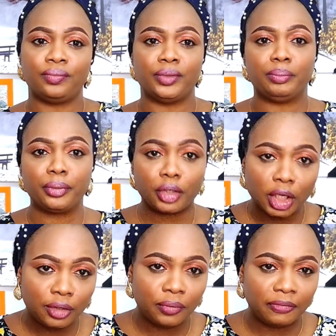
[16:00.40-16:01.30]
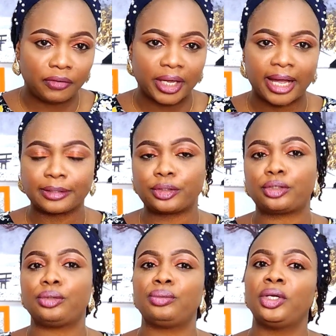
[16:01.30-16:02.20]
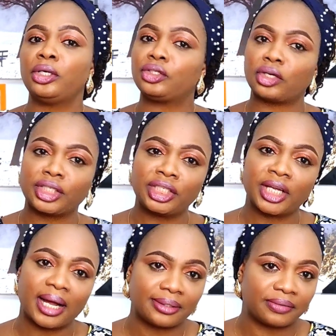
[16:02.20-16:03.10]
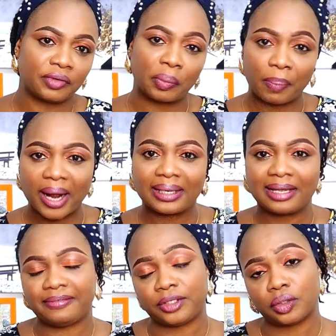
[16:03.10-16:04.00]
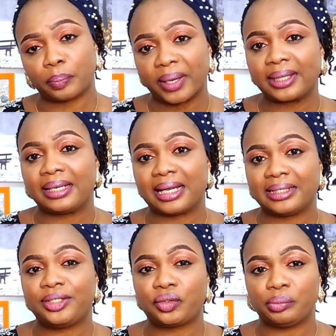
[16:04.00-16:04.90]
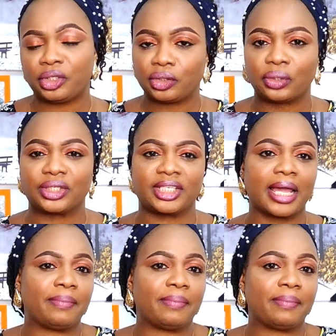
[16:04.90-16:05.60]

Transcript: rebuking you if He has to, touching the heart of your partner if it's your partner that needs to be touched,